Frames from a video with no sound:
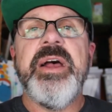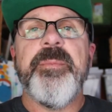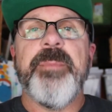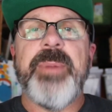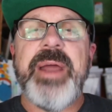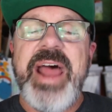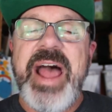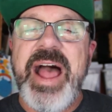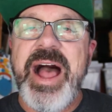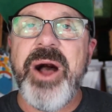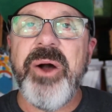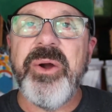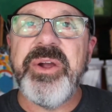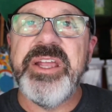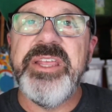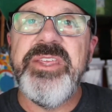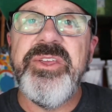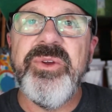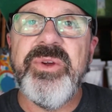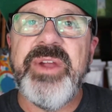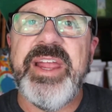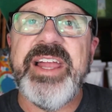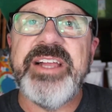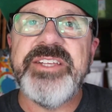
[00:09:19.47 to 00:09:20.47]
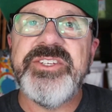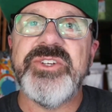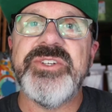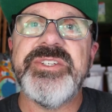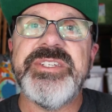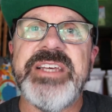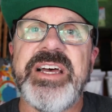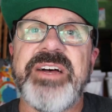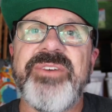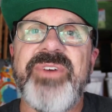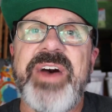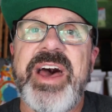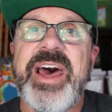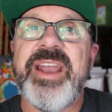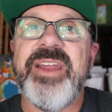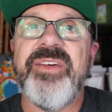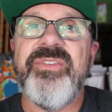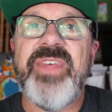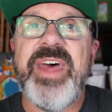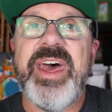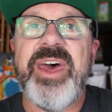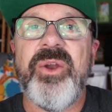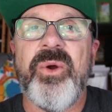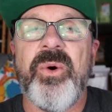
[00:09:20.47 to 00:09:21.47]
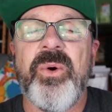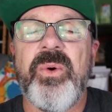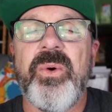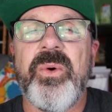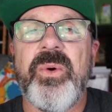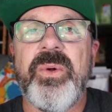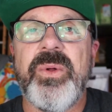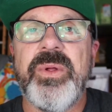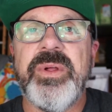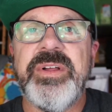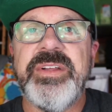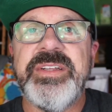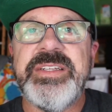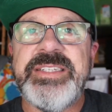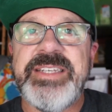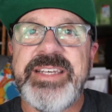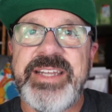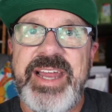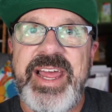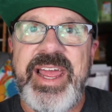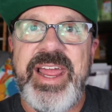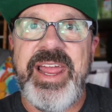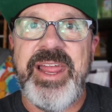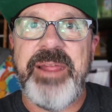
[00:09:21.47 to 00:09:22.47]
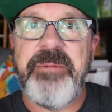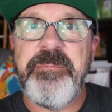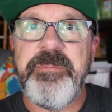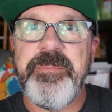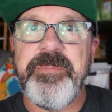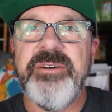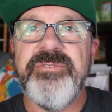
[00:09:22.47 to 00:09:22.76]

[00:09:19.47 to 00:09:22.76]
But how can you get yourself out of that hole today?